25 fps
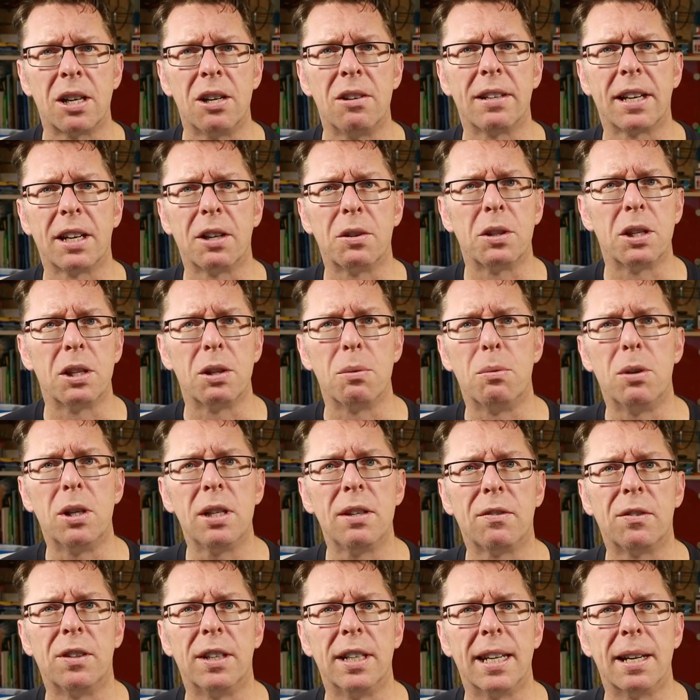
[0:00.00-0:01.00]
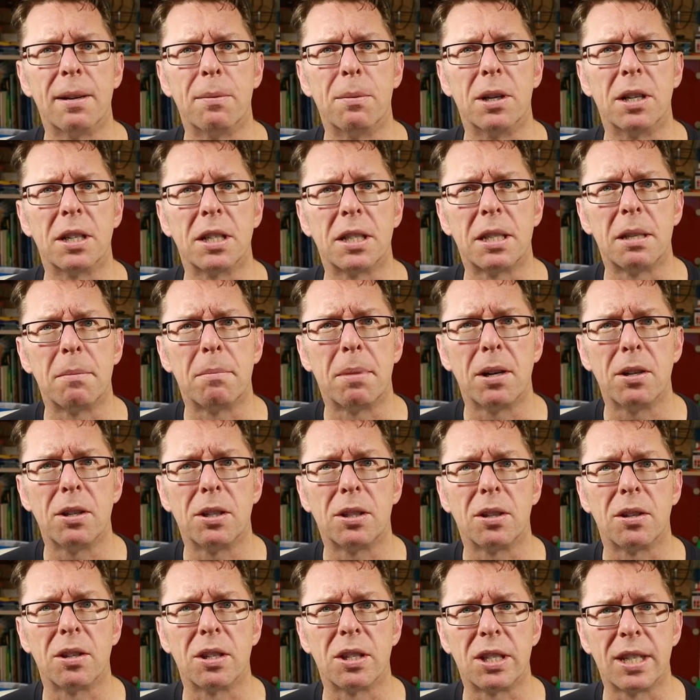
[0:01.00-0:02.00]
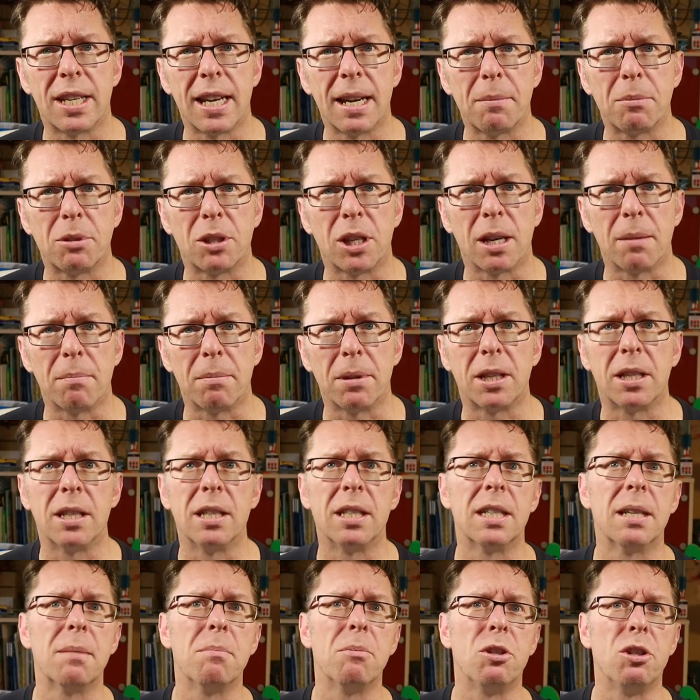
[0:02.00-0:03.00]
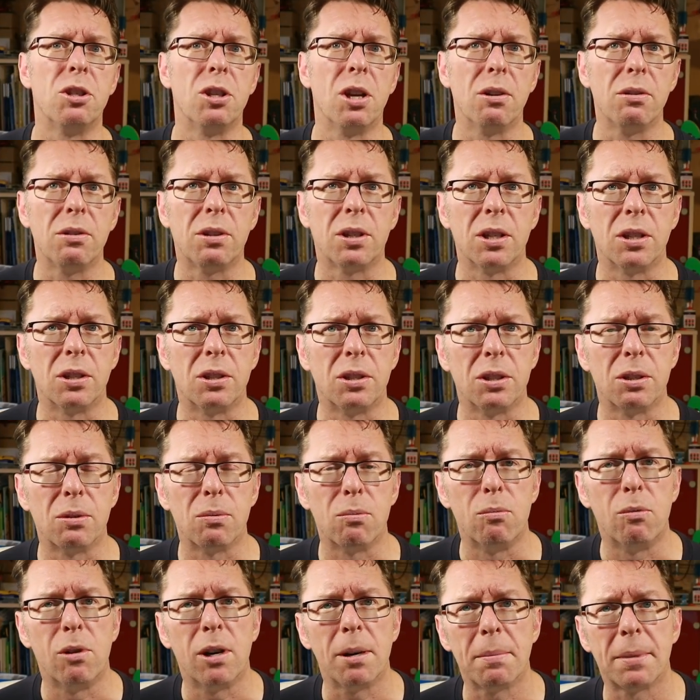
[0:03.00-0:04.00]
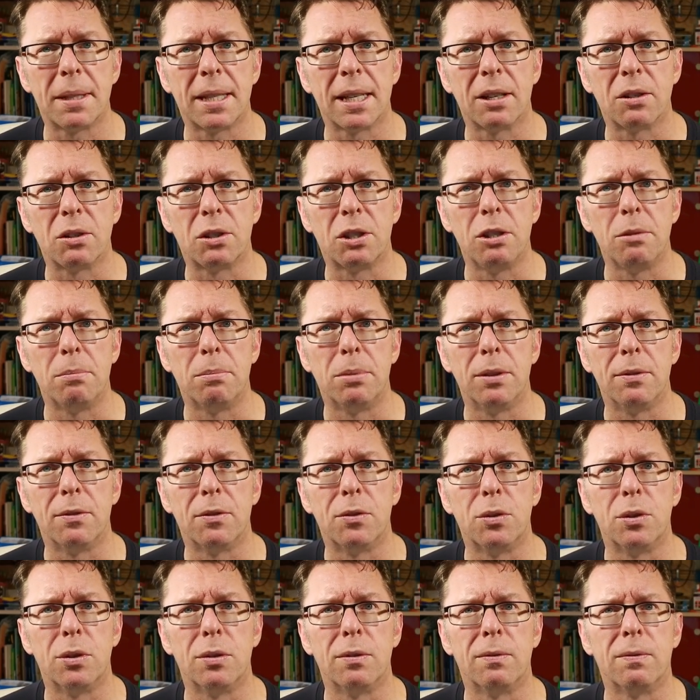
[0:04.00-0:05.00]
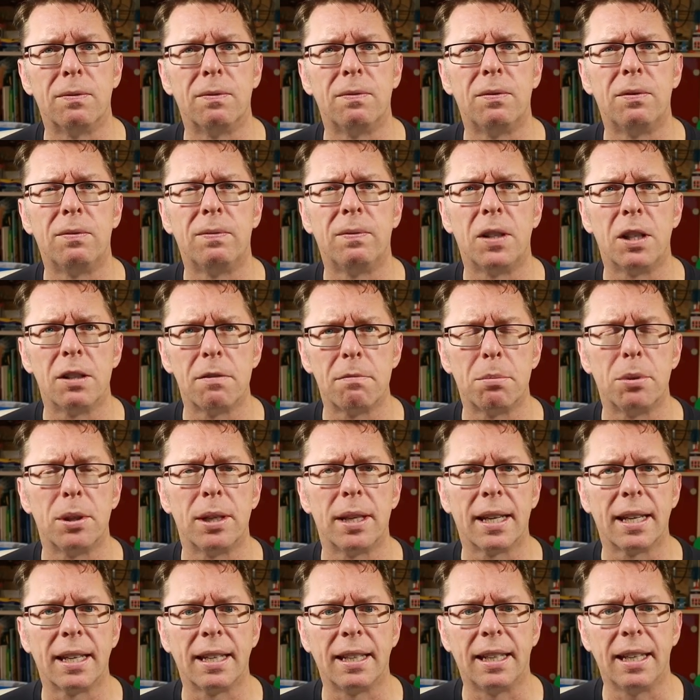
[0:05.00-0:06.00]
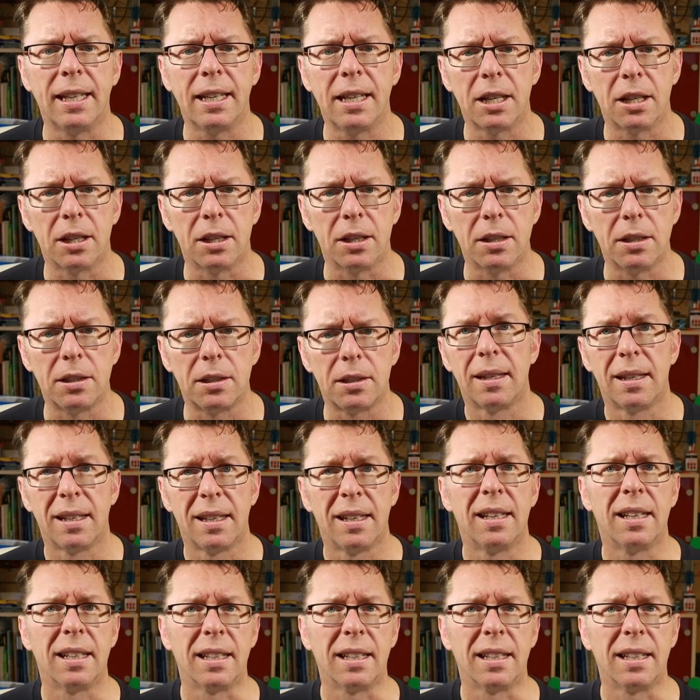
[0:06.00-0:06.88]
can't get onto the Wi-Fi networks to post on Snapchat because some joker's just wiped out 2.4 and 5.8 gigahertz.